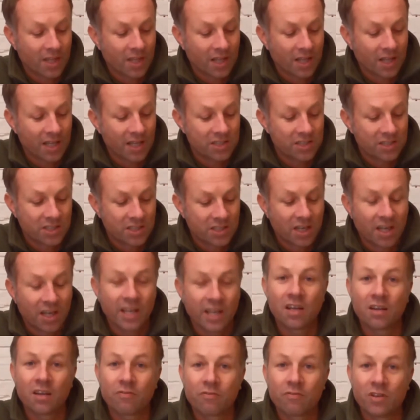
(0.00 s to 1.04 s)
is suddenly
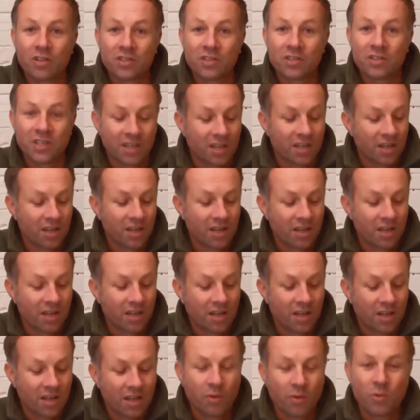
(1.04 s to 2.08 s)
confronted
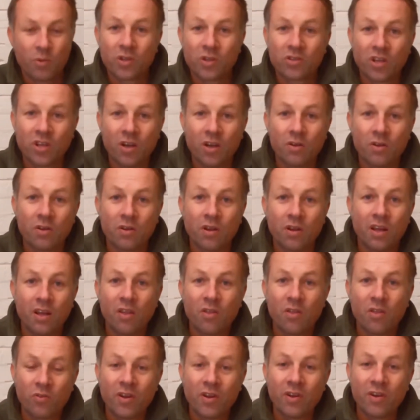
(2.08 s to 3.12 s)
with a toad
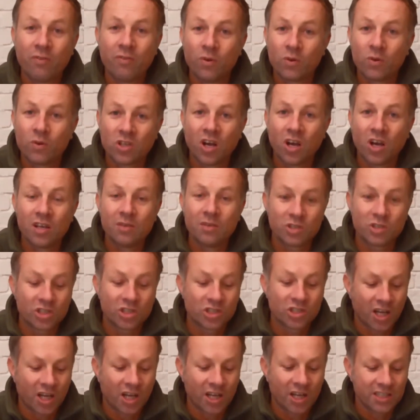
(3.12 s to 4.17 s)
3 or 4 times the
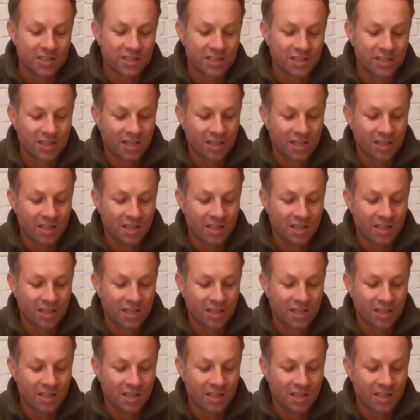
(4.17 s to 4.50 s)
size,